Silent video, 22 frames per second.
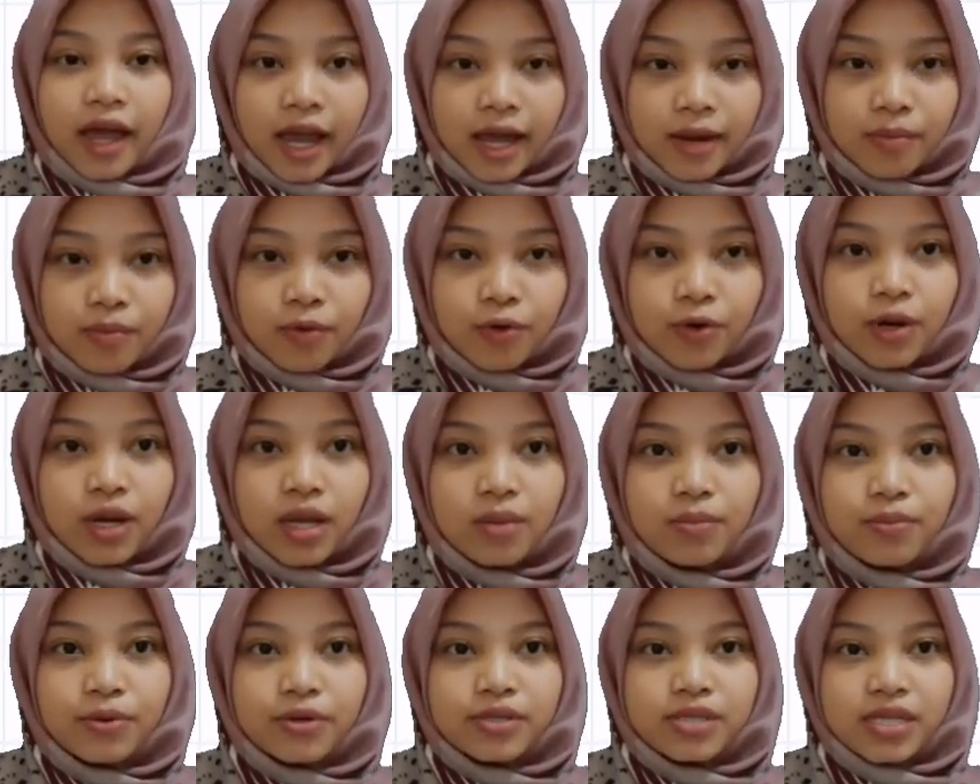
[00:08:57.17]
and more
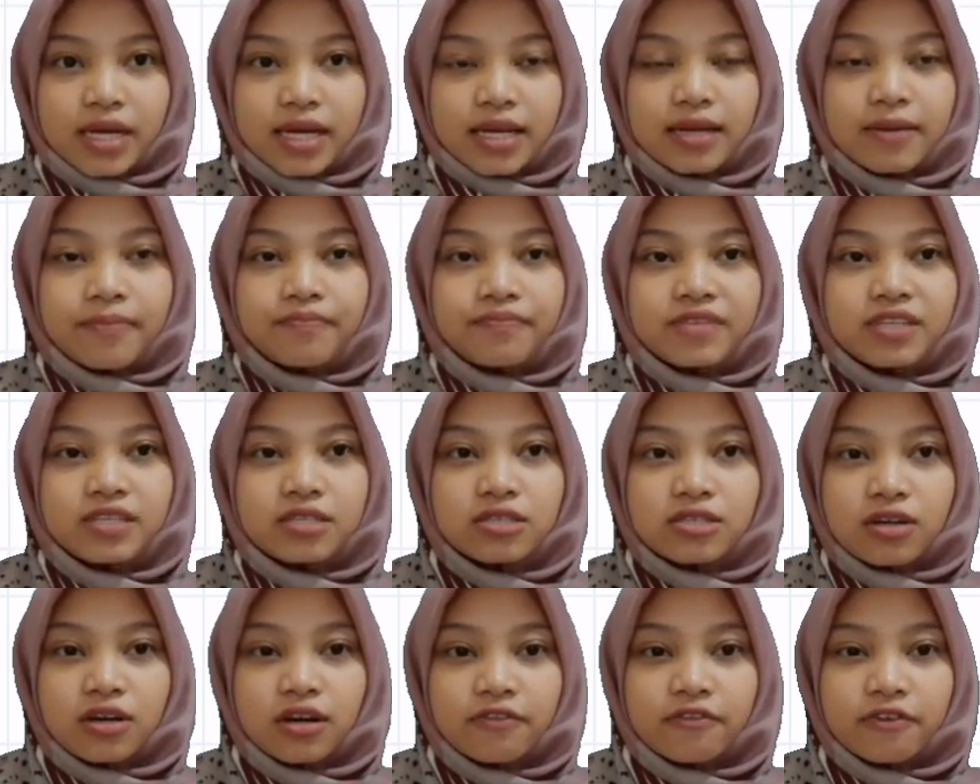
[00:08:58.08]
important,
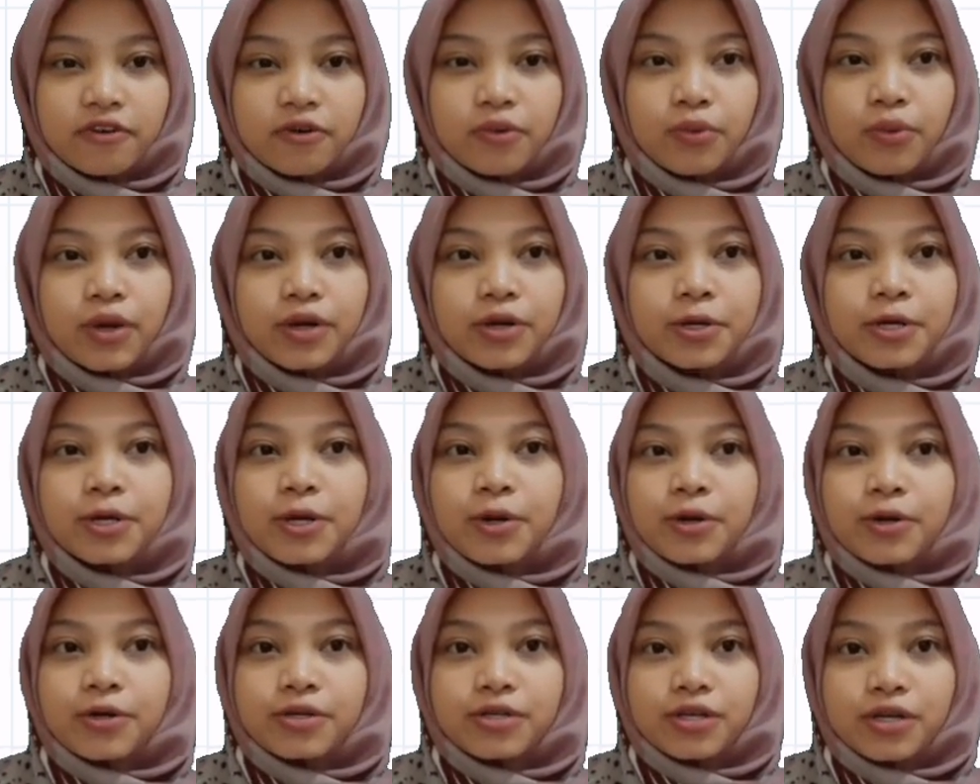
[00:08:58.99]
discover whether
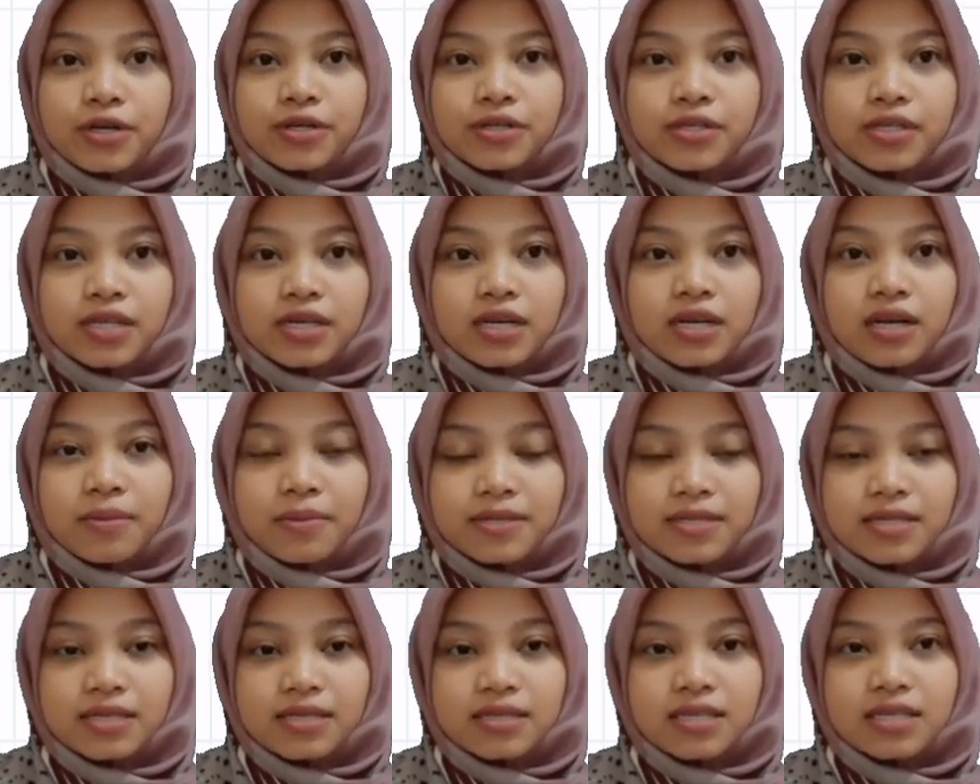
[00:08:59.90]
or not the
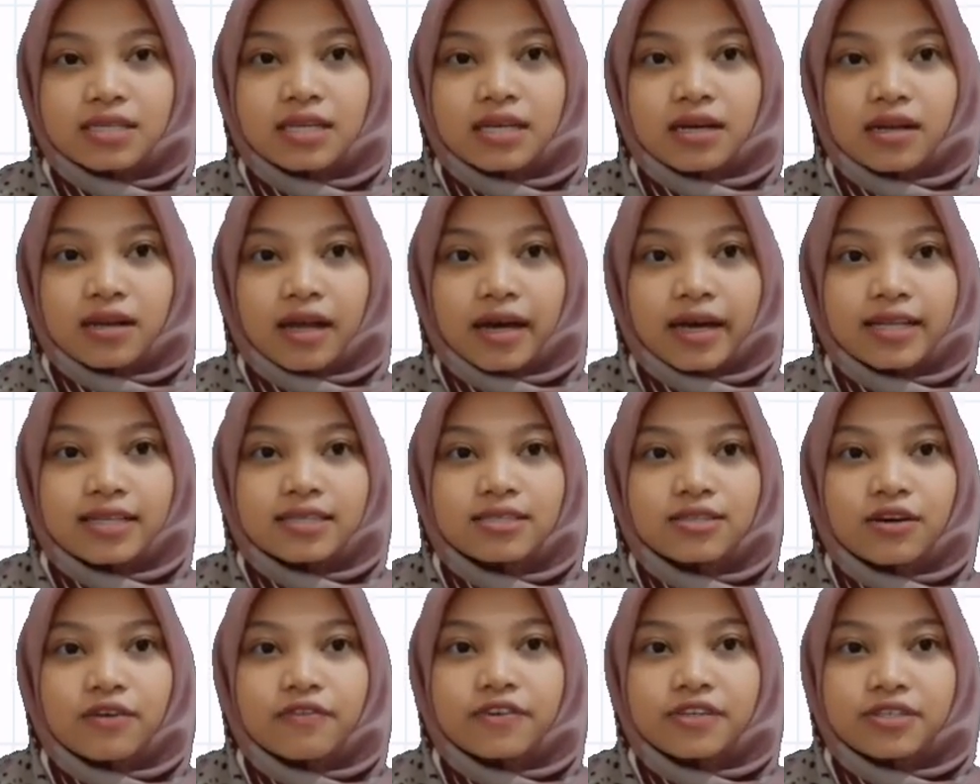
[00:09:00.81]
capacity
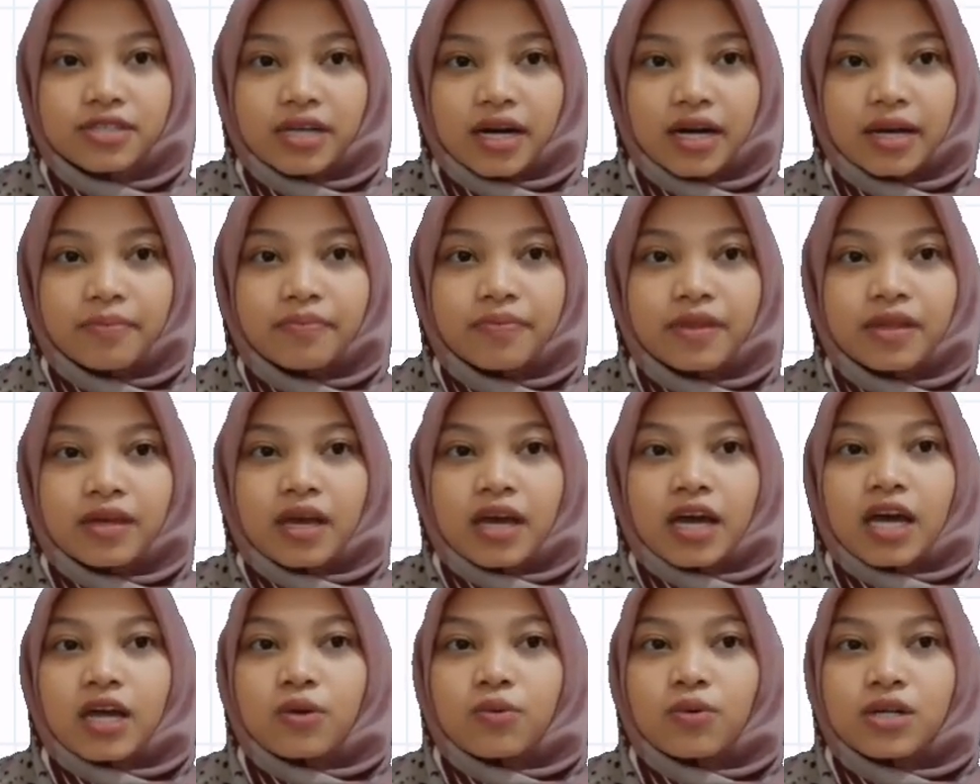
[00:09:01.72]
declines over time
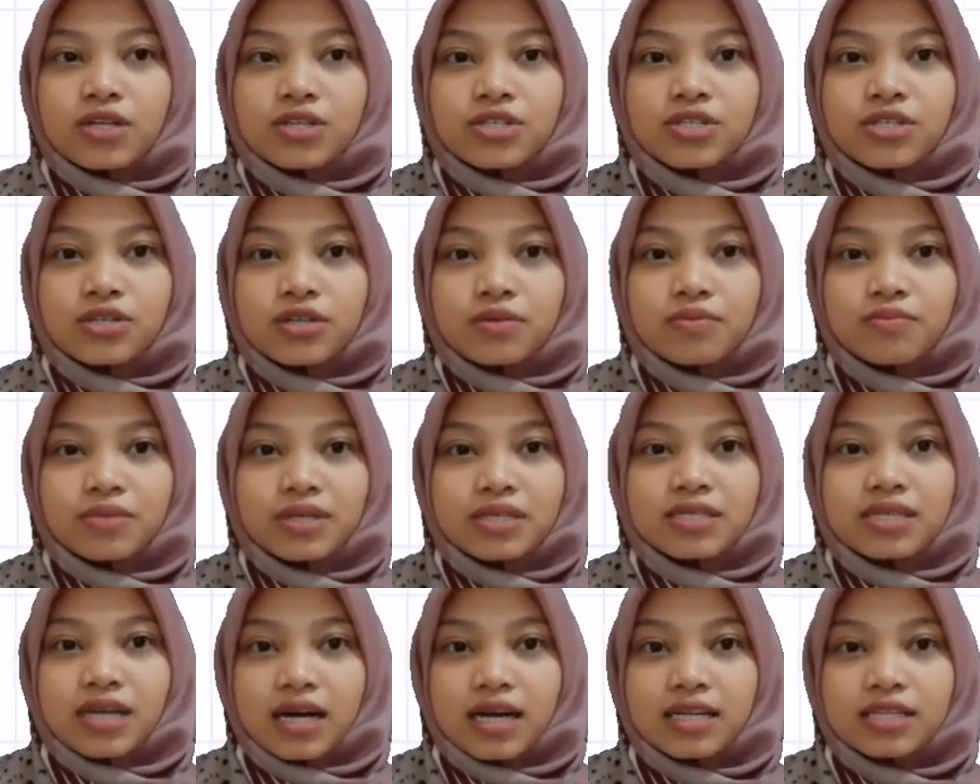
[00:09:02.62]
and what should be
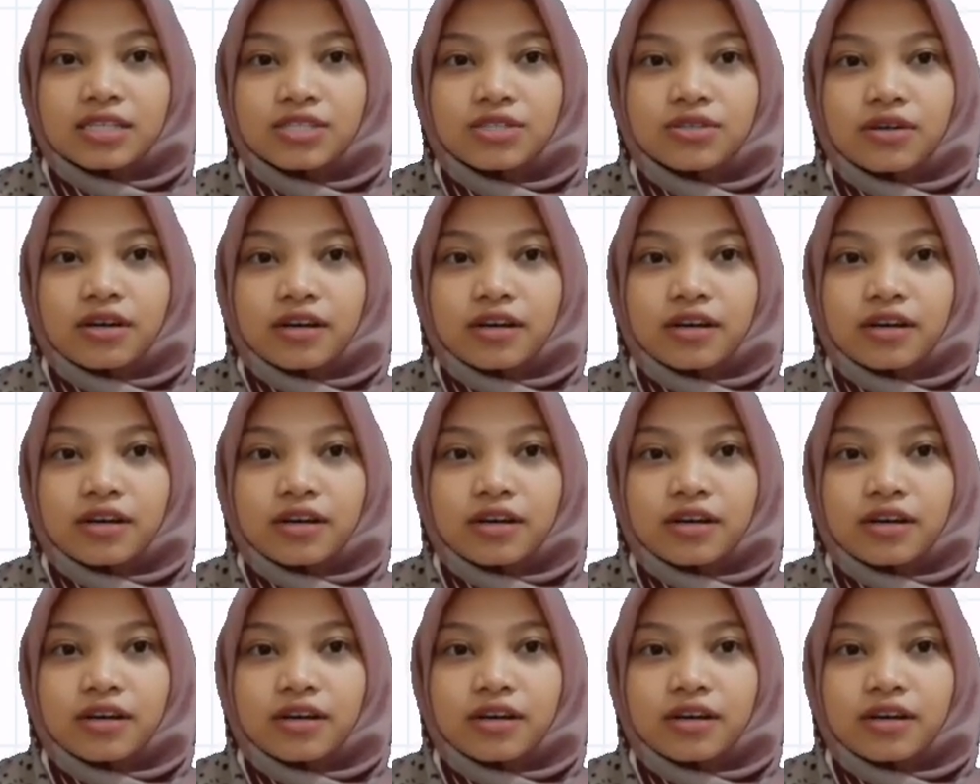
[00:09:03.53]
done to